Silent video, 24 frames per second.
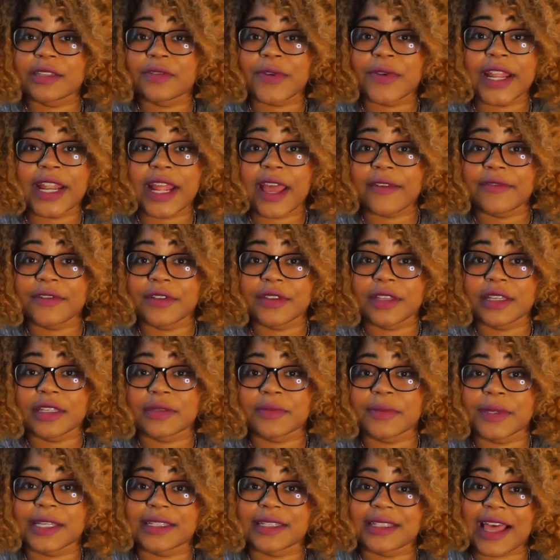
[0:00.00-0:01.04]
right after this
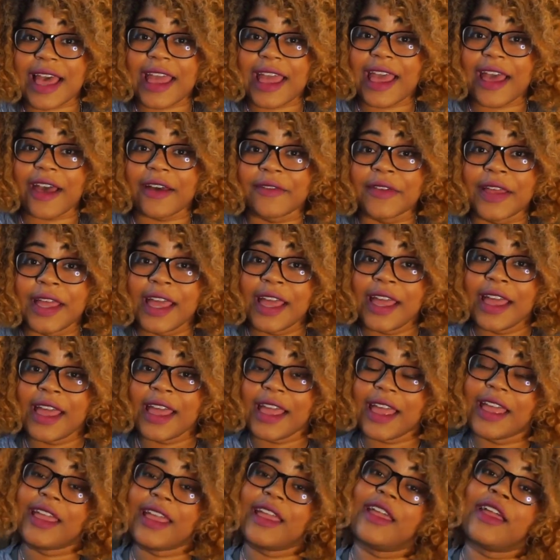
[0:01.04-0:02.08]
because I have
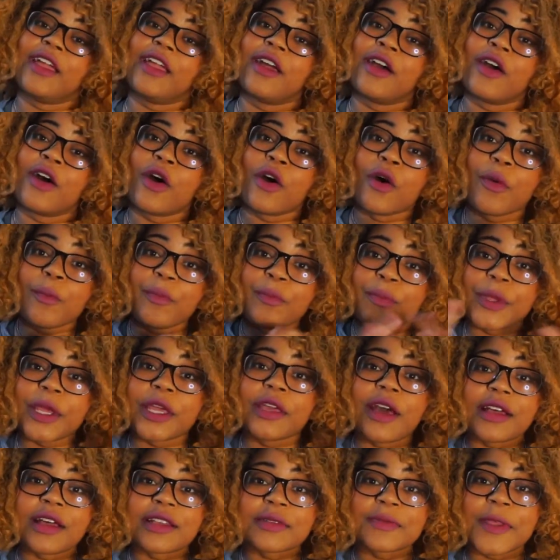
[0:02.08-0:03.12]
a
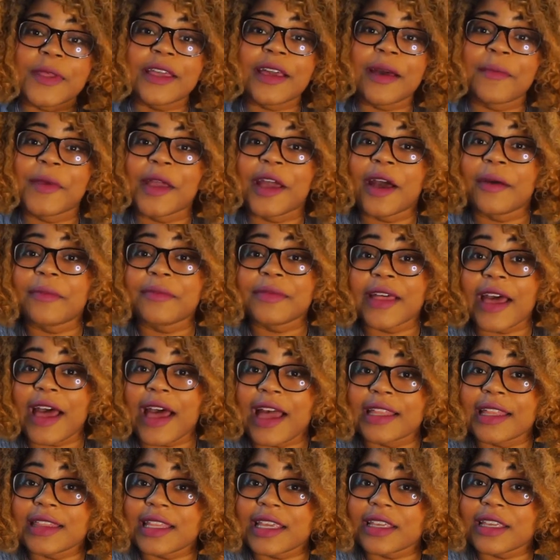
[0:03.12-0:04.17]
big cosplay coming up that
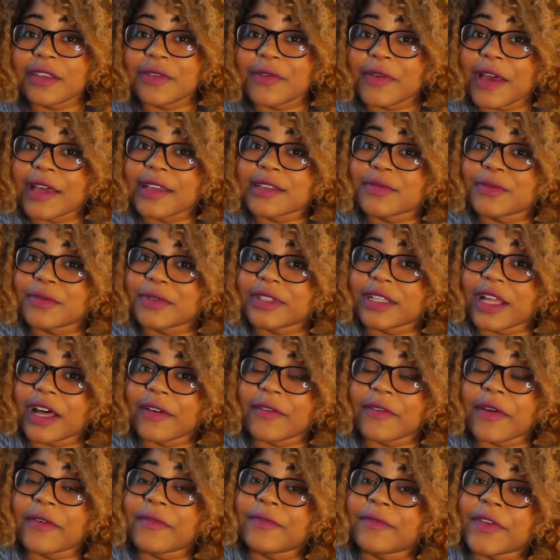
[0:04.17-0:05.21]
I think you guys will
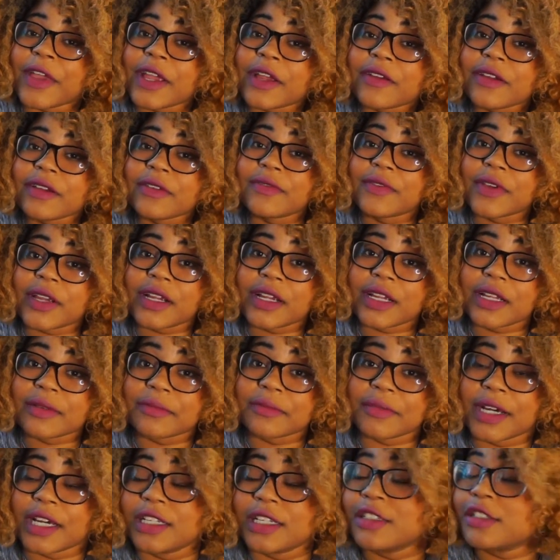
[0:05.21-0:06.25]
love very, very
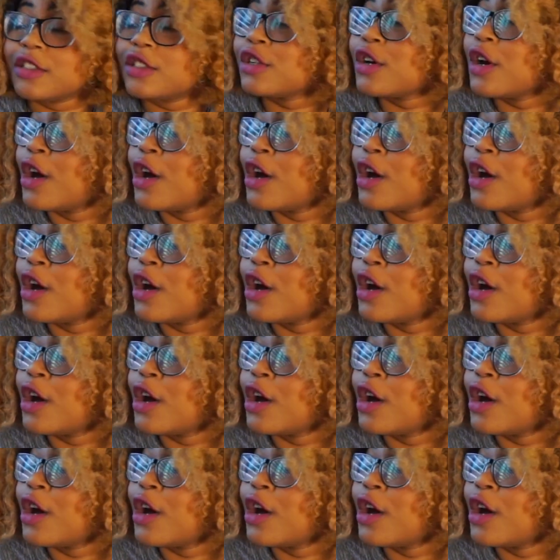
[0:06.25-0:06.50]
much.